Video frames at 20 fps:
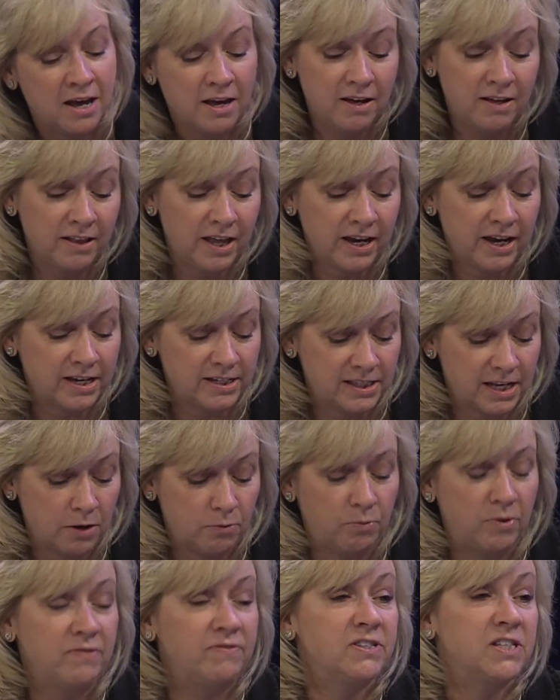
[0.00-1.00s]
and like i
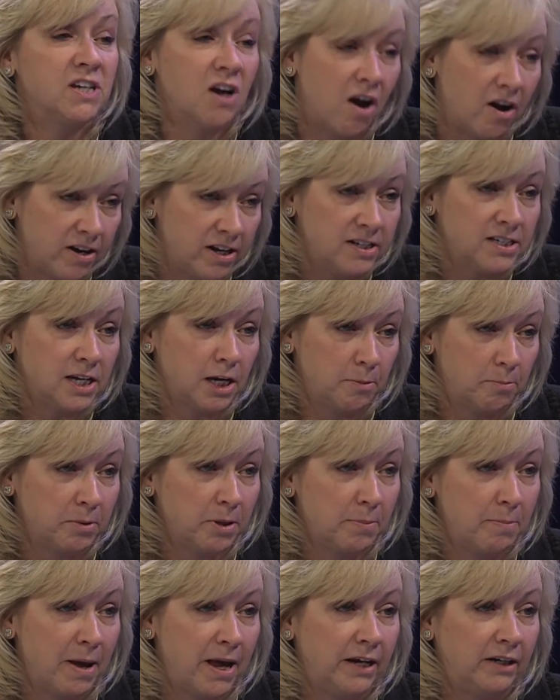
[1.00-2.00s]
said we've started to
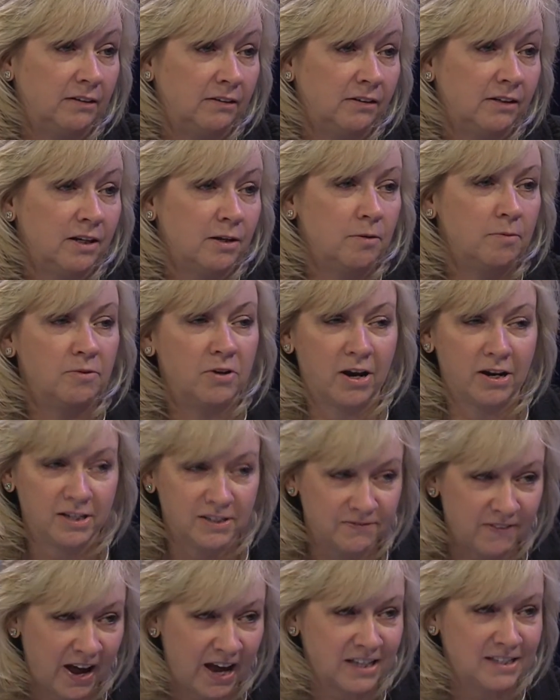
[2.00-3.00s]
implement yep. not as
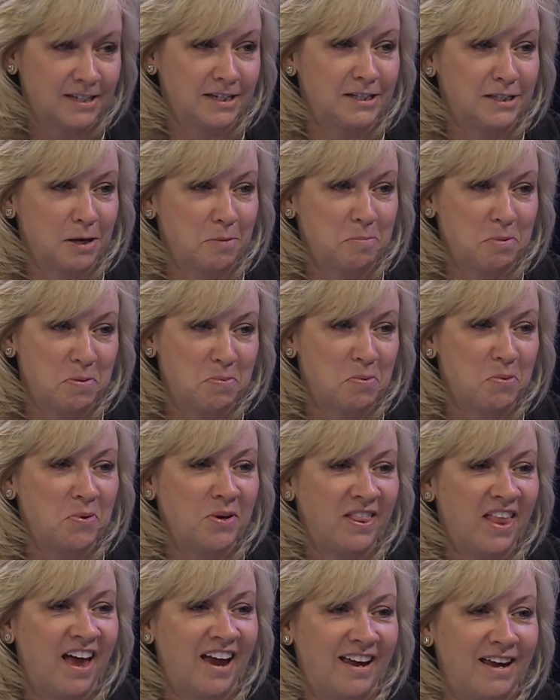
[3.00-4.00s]
fast as some people
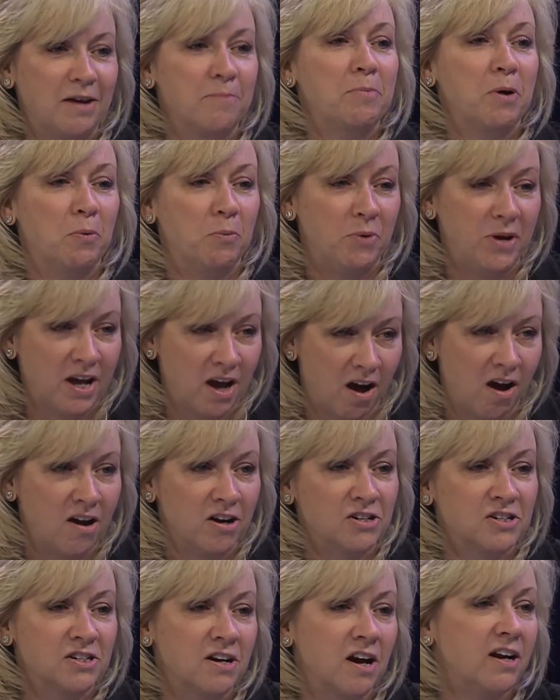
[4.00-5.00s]
would like right. but we
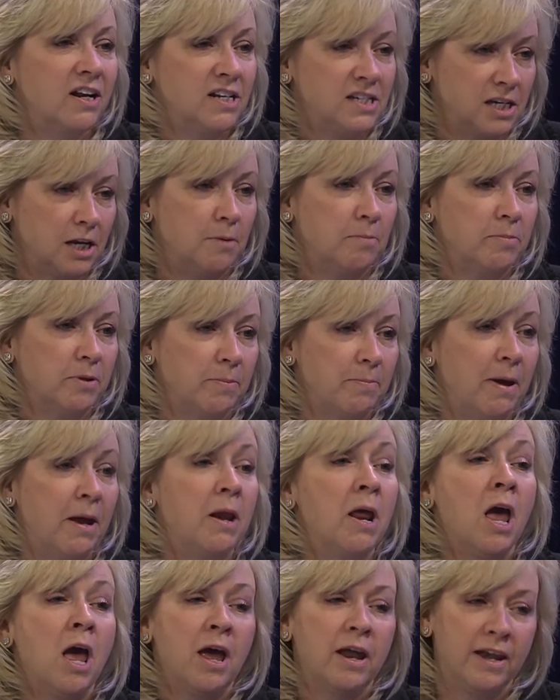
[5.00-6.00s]
are starting to implement
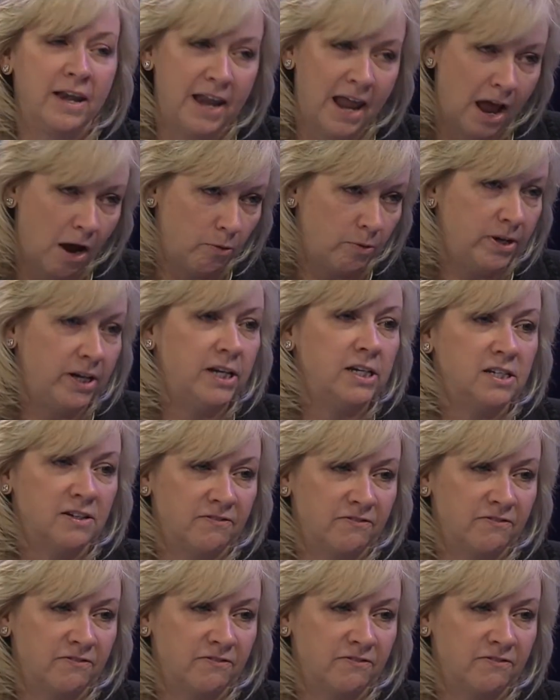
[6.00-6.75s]
now we need to